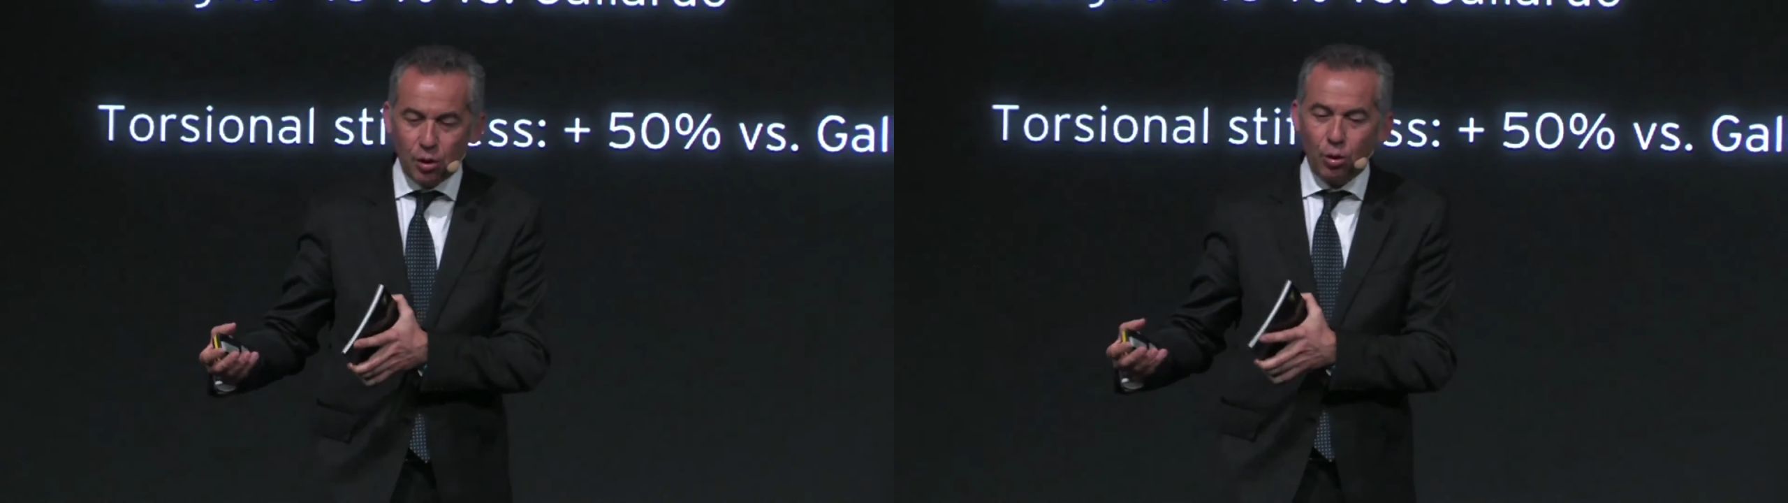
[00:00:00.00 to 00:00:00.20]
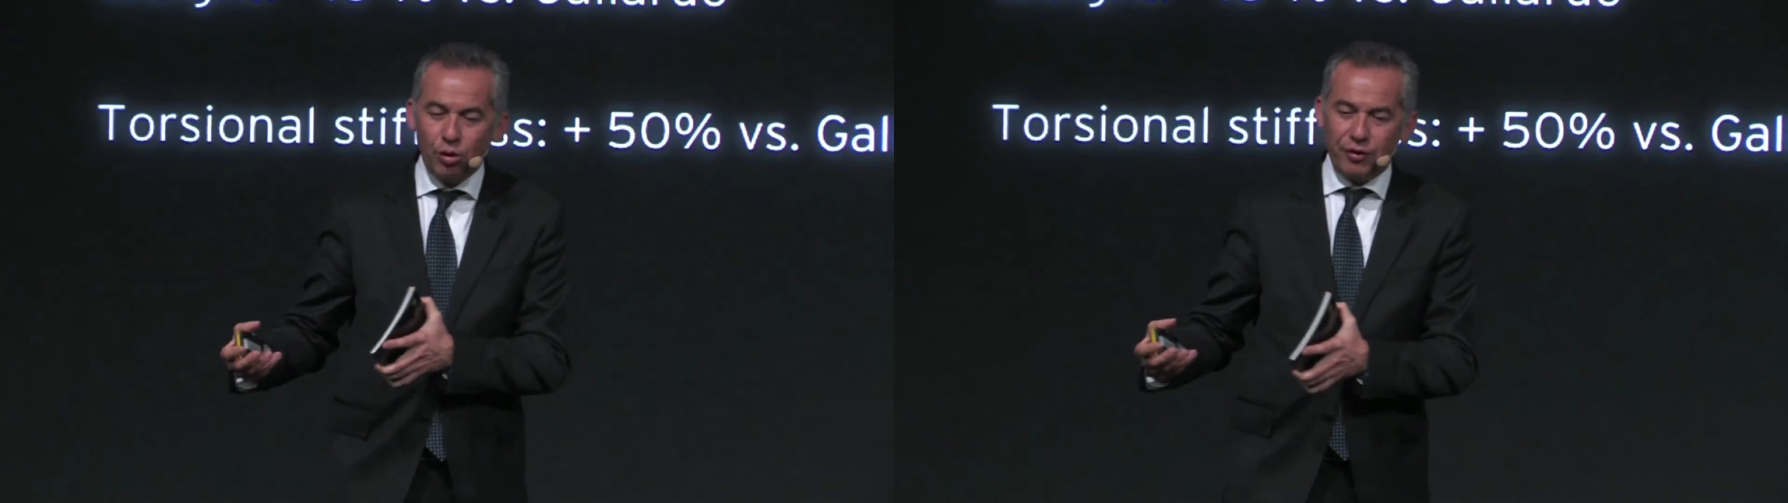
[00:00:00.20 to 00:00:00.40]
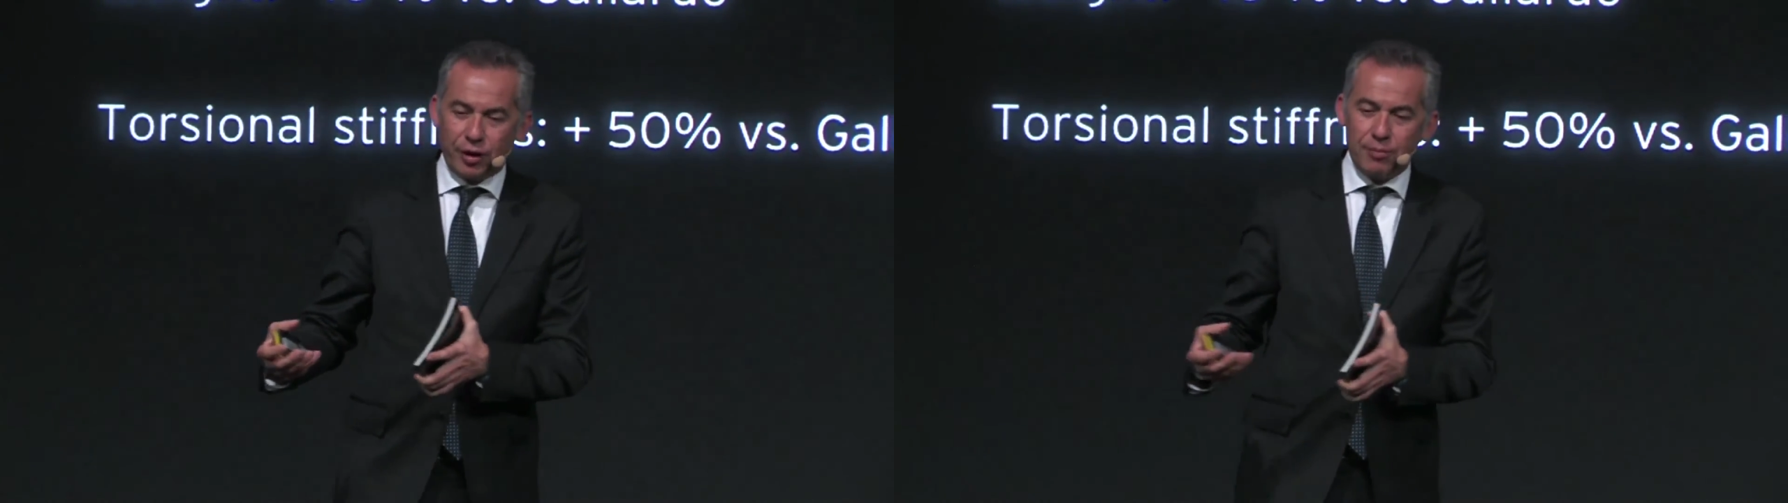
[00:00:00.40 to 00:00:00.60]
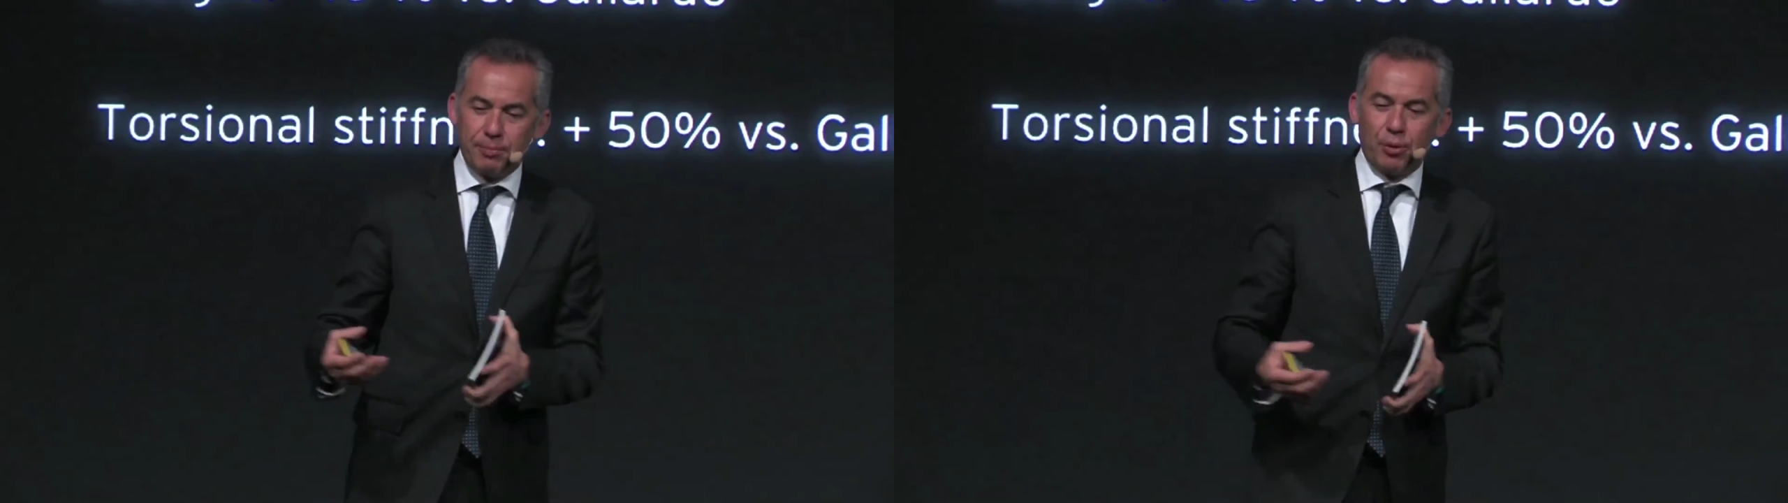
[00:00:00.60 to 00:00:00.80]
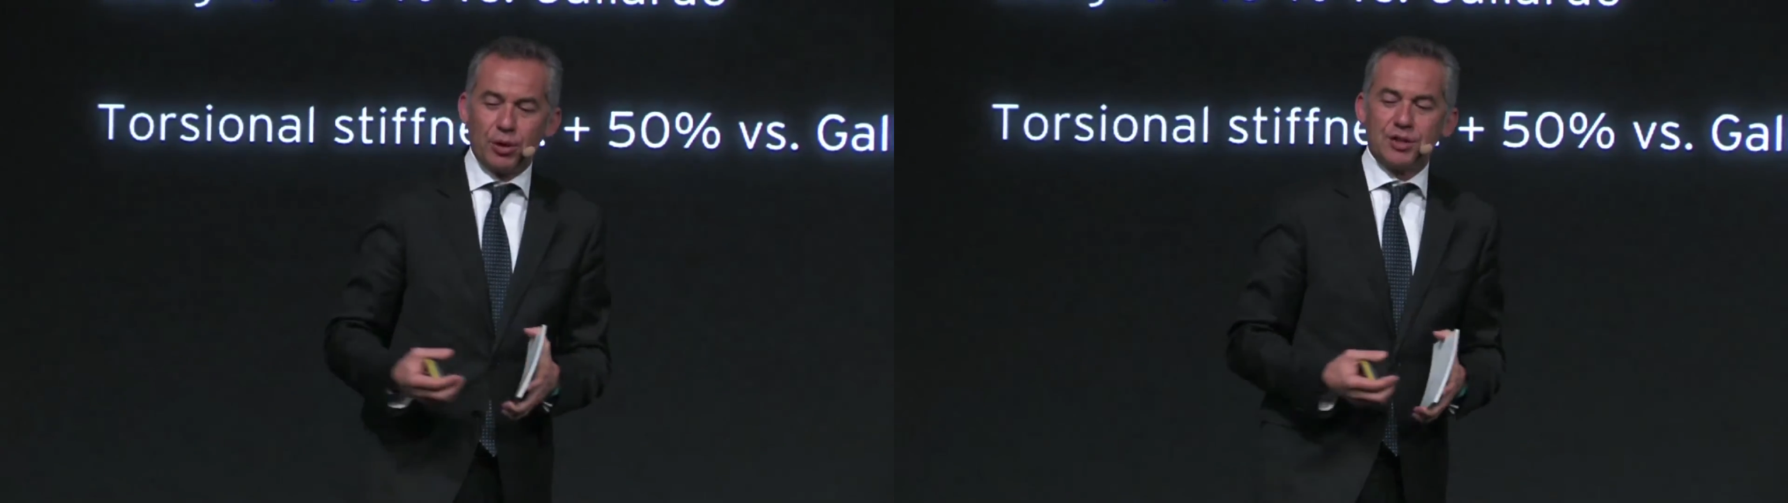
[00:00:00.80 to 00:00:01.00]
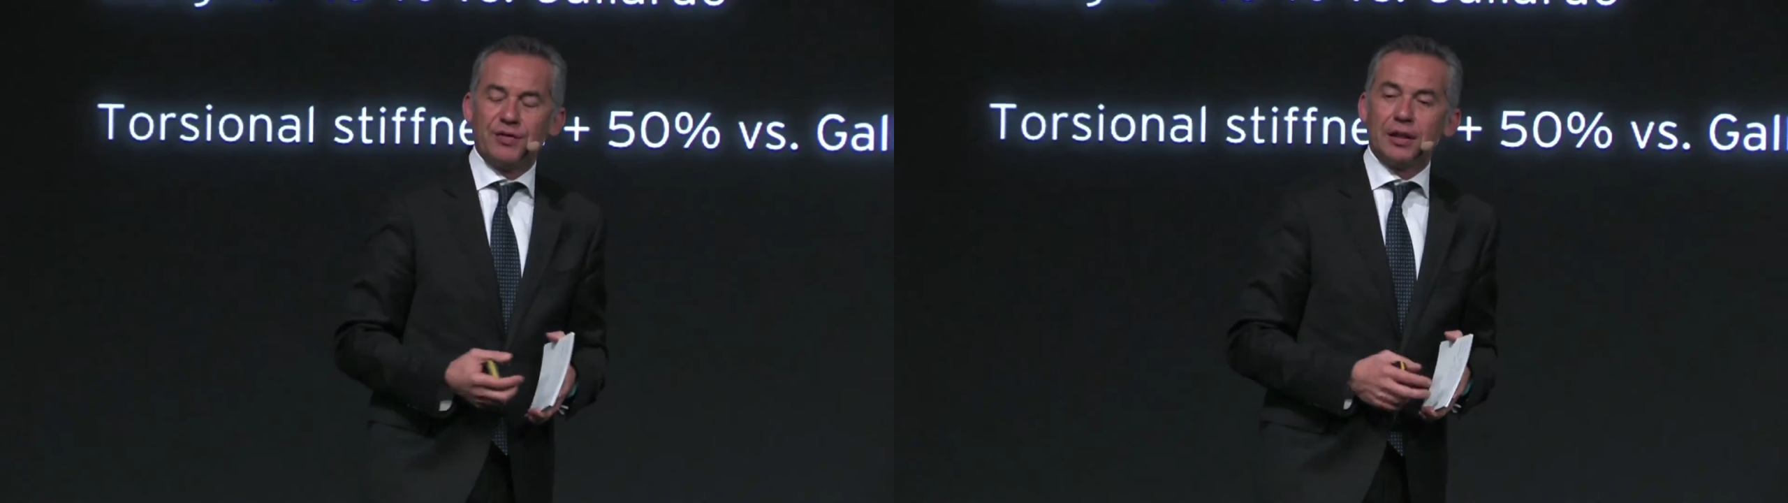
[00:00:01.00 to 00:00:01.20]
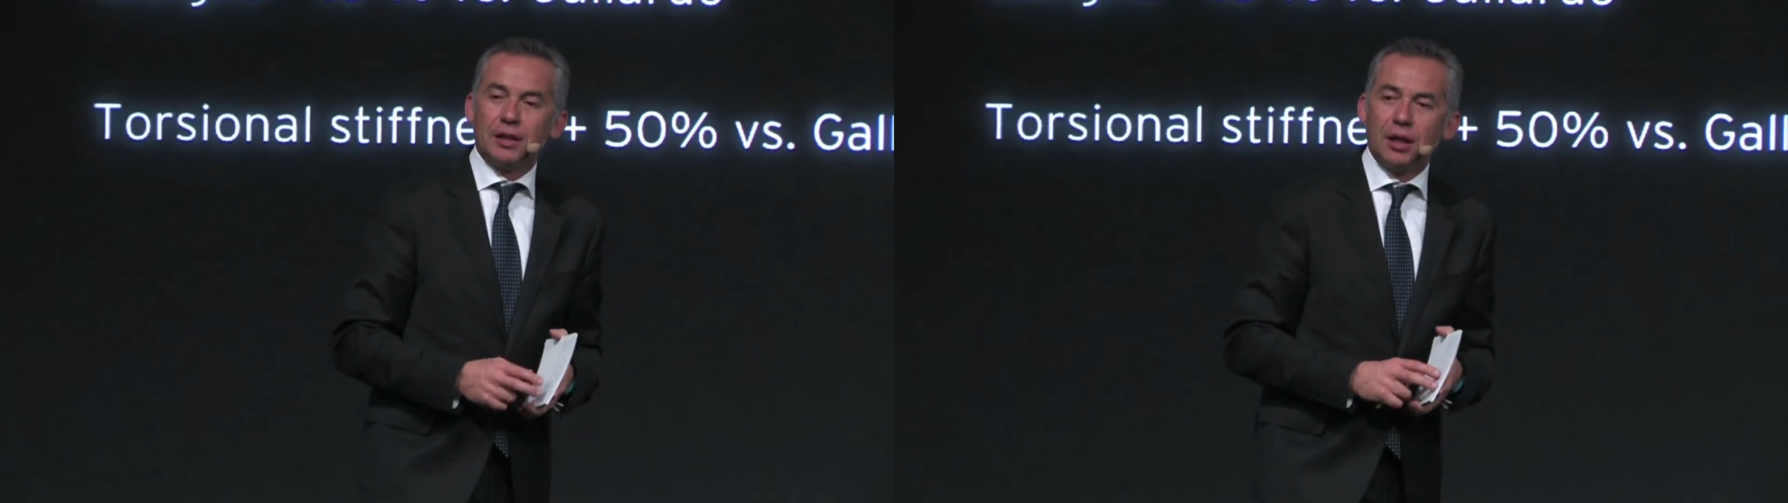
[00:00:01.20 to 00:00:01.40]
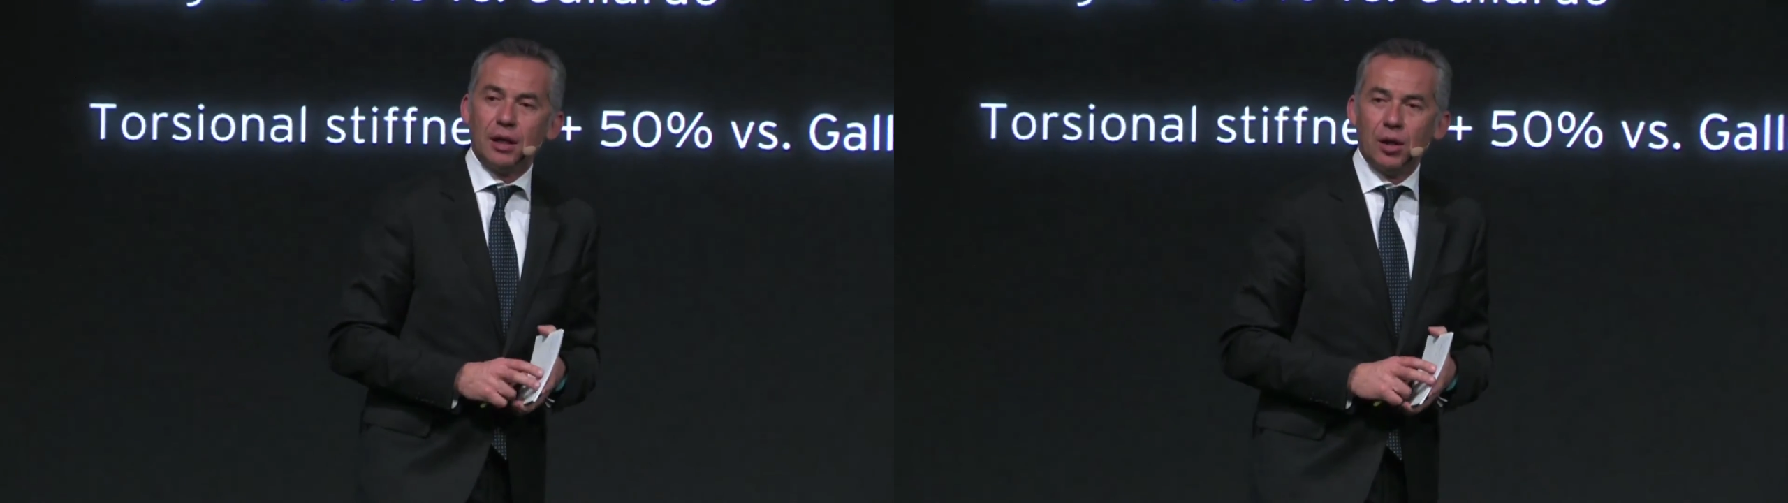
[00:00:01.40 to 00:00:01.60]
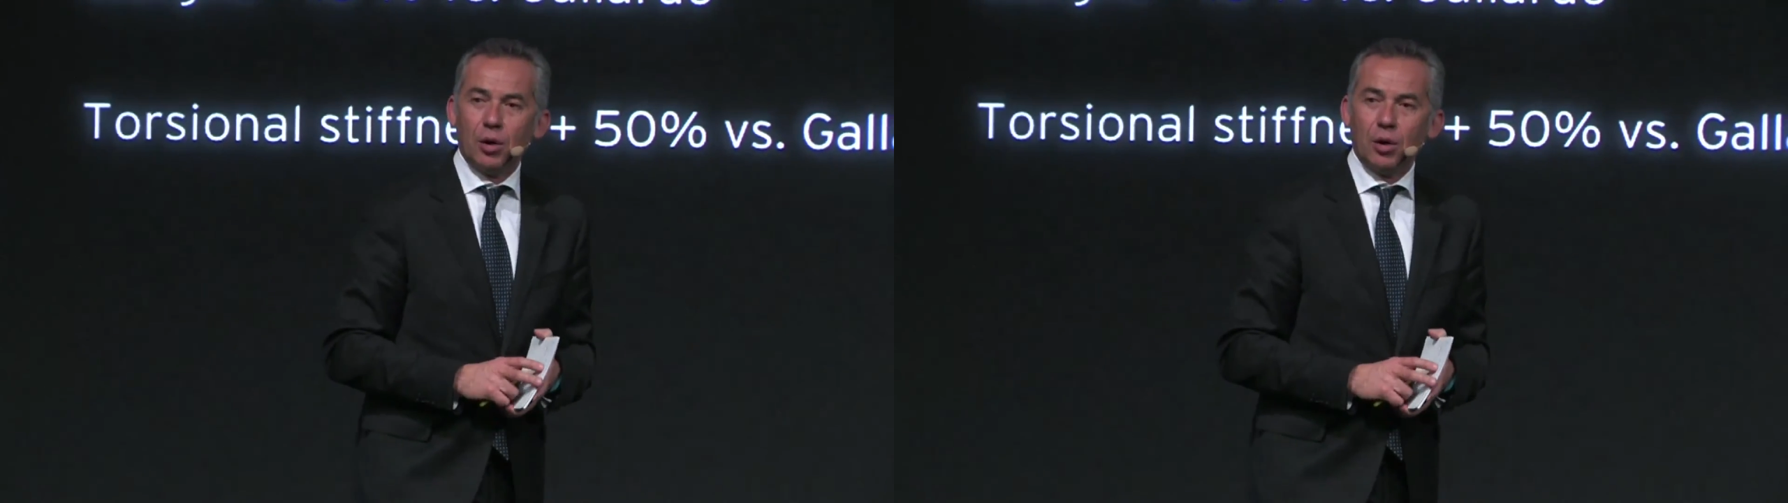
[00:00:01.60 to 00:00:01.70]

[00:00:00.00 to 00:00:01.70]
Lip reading: all the components that